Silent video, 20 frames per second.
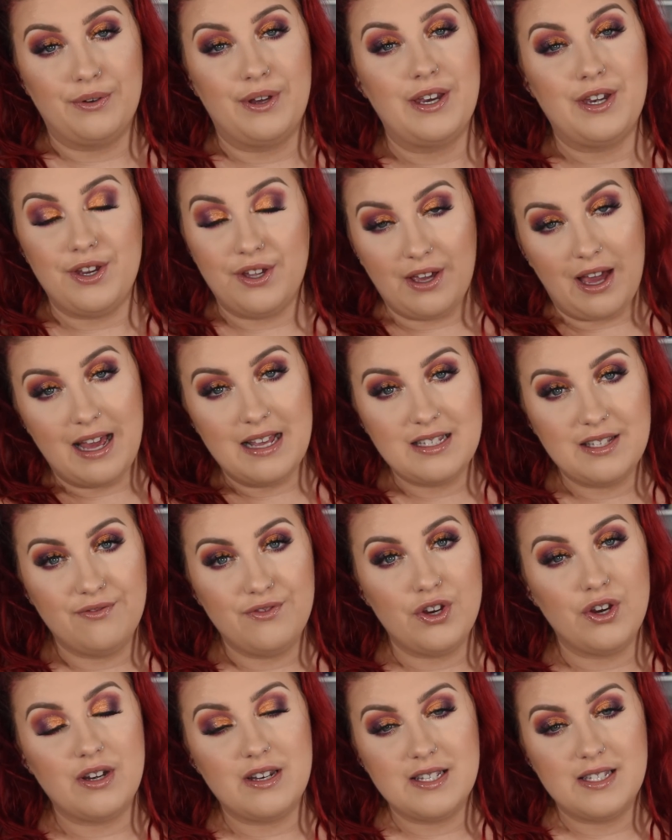And you guys have
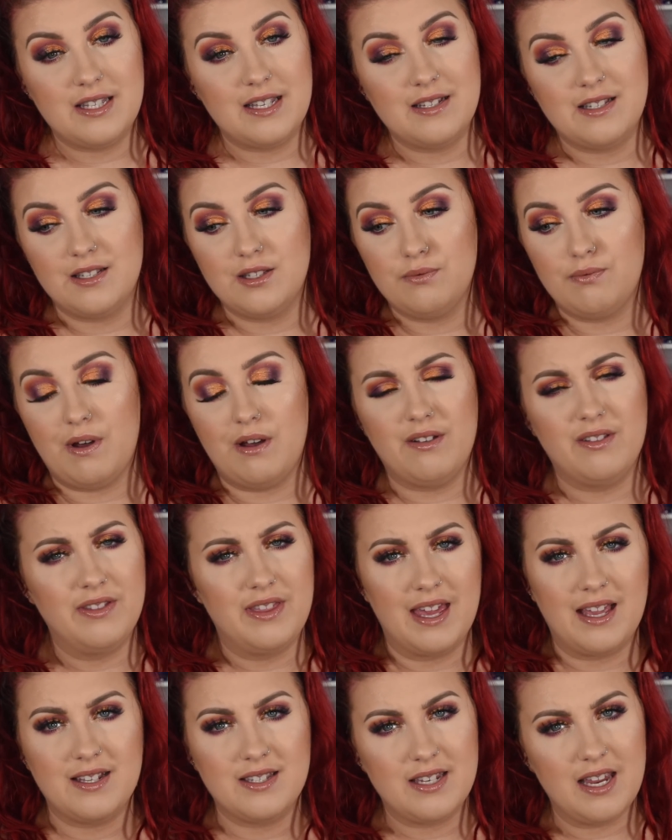noticed this as well, and
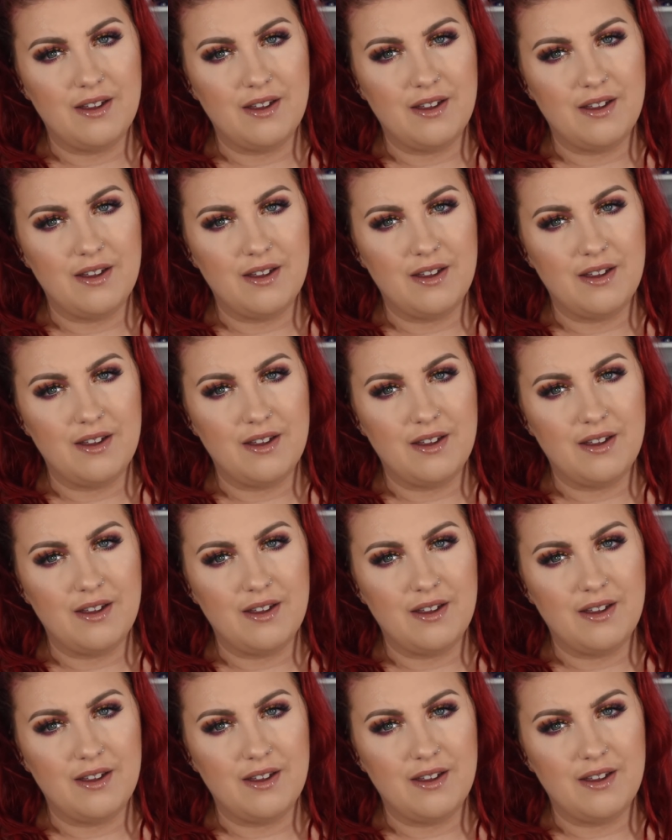thanks